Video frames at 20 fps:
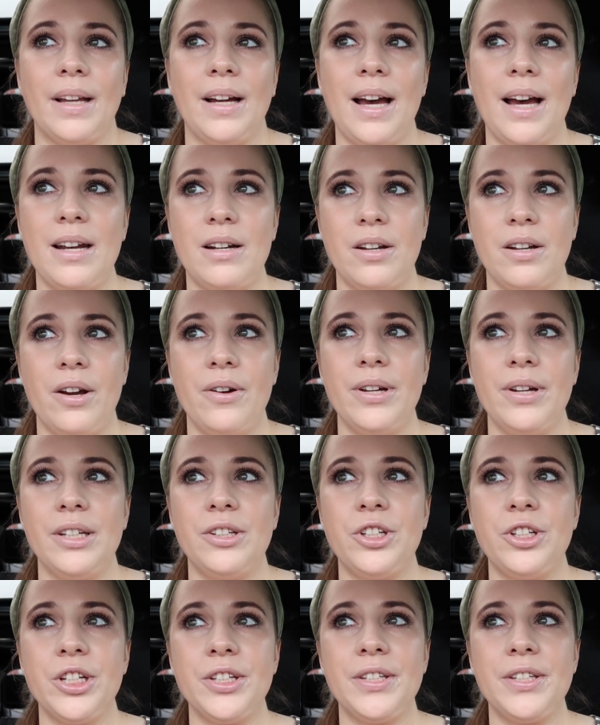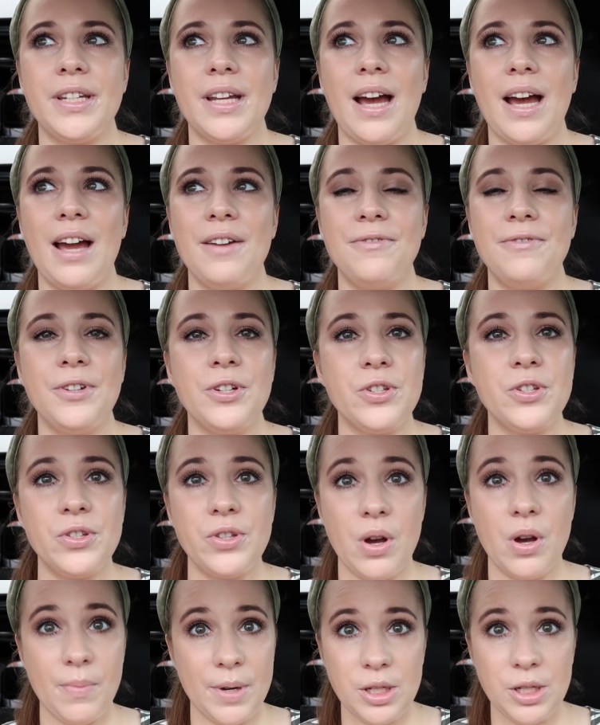I don't know, it's just, I feel
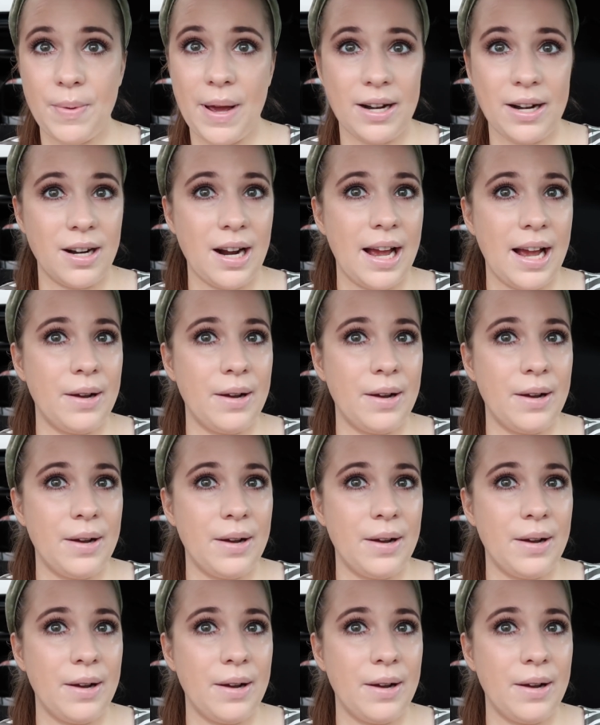so much better.